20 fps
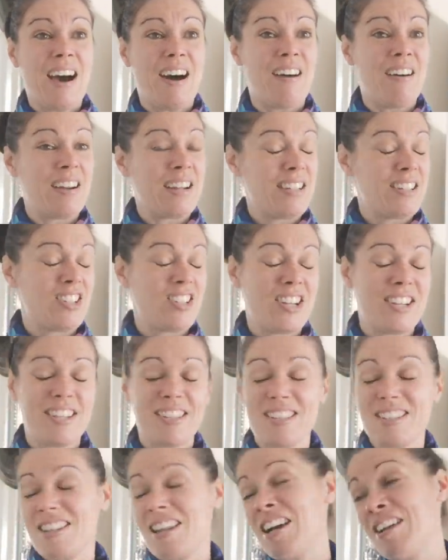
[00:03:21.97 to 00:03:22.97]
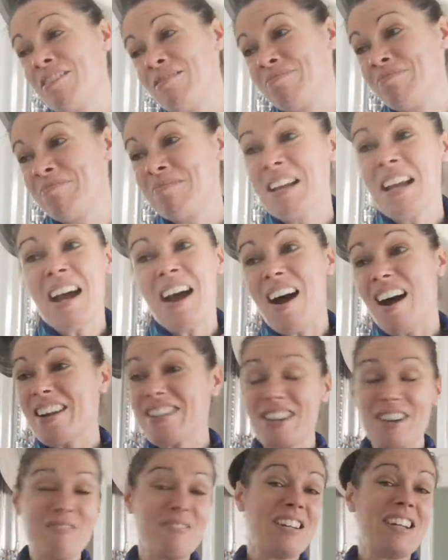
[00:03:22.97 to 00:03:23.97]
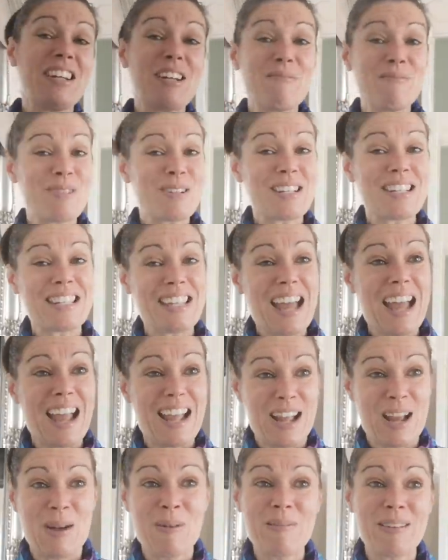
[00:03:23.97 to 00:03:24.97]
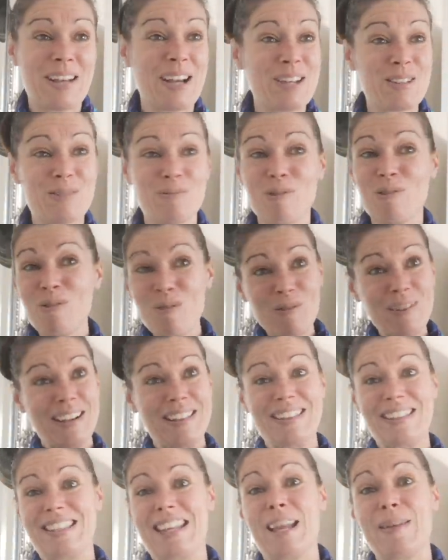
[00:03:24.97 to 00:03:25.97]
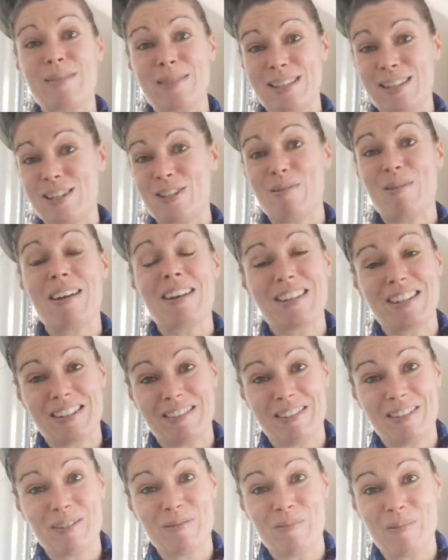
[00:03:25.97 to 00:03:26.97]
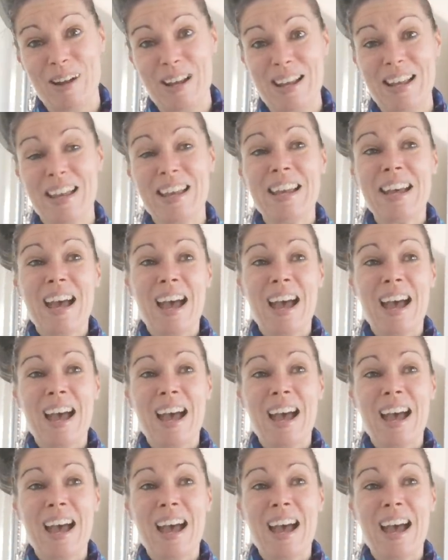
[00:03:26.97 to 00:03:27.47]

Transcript: I don't really know what to say because we're all in the same situation, aren't we?